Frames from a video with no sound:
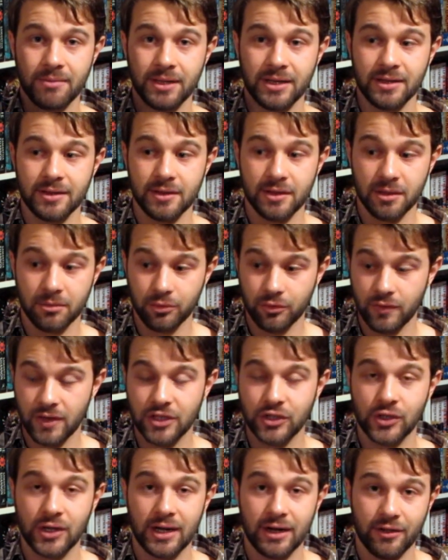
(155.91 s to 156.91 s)
because the
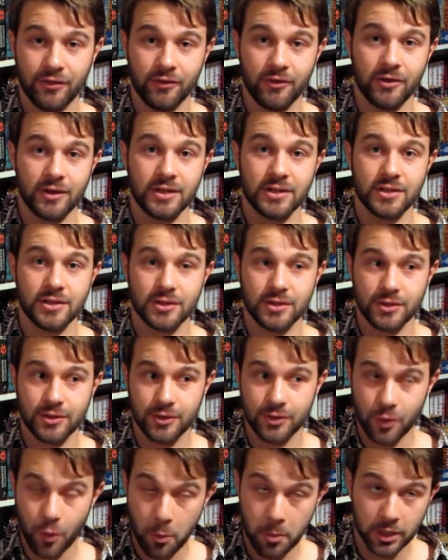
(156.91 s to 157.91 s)
Blu-ray transfer is
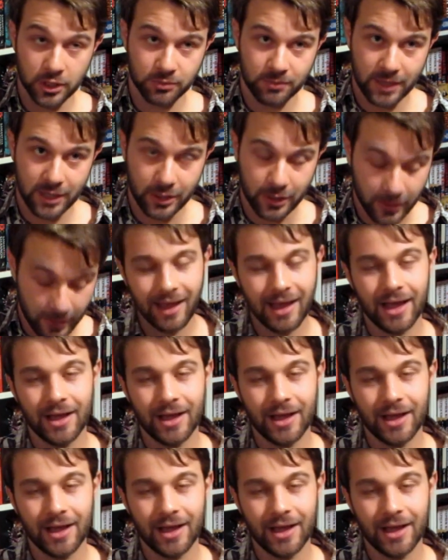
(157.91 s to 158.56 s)
so much better.